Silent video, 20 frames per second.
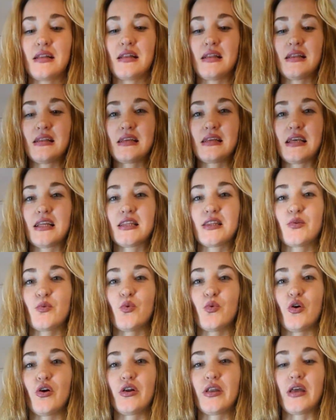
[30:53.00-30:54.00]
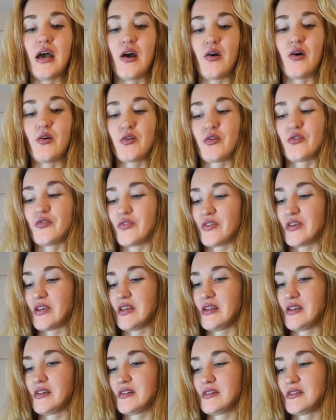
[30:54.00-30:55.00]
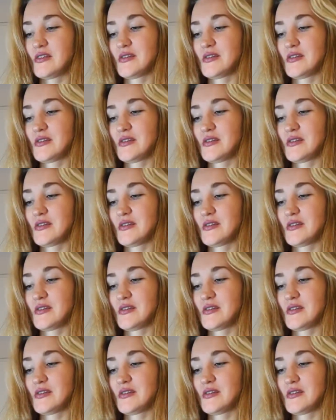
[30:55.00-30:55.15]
get the water out of here